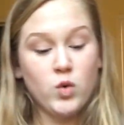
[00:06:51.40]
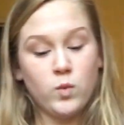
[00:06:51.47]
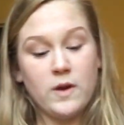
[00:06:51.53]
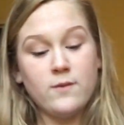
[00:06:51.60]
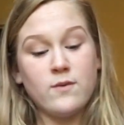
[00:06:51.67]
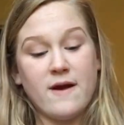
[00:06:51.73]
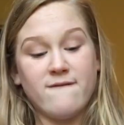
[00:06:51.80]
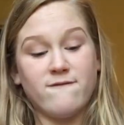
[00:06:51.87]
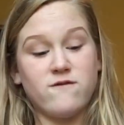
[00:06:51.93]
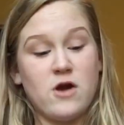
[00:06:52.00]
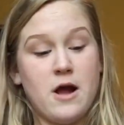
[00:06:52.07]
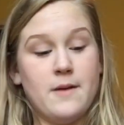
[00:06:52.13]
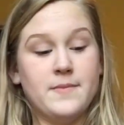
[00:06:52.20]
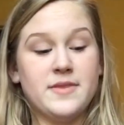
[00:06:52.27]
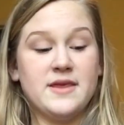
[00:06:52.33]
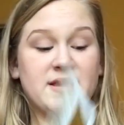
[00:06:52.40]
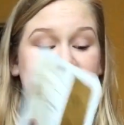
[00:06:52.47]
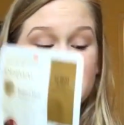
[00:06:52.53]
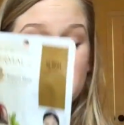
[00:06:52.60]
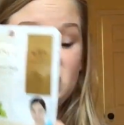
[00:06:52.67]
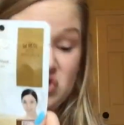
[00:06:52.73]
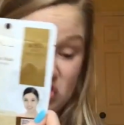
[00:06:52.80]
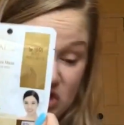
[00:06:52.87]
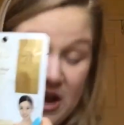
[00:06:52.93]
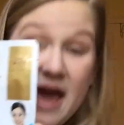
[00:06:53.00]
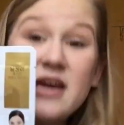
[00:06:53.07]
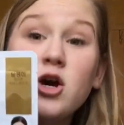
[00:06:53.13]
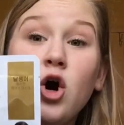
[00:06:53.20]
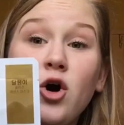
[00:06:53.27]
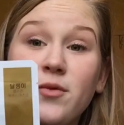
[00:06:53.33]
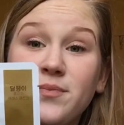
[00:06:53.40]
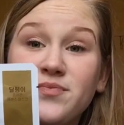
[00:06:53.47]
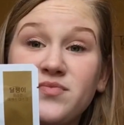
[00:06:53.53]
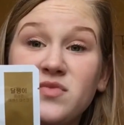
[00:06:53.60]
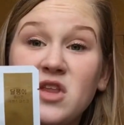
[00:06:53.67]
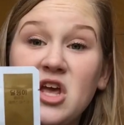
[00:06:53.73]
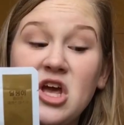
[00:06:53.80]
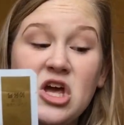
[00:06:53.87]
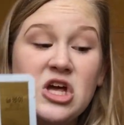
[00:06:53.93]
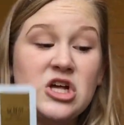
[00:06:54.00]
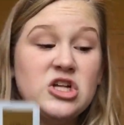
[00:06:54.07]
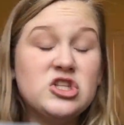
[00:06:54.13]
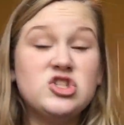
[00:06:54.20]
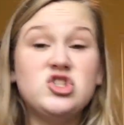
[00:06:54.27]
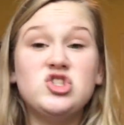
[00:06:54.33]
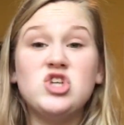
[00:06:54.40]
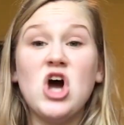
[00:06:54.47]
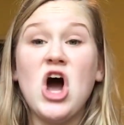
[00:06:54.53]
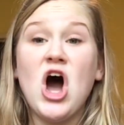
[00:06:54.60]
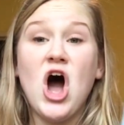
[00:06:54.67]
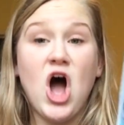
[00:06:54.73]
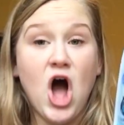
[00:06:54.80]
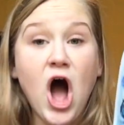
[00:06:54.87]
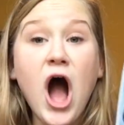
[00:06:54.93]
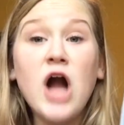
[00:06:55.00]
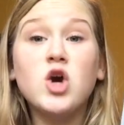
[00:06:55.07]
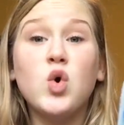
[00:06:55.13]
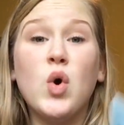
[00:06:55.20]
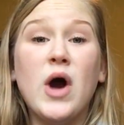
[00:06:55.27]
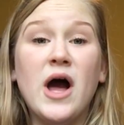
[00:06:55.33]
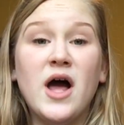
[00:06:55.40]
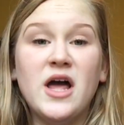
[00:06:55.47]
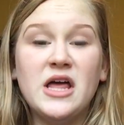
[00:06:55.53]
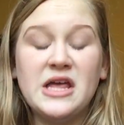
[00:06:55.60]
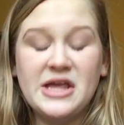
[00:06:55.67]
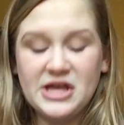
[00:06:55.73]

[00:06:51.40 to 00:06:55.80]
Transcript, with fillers: We went from snail to aqua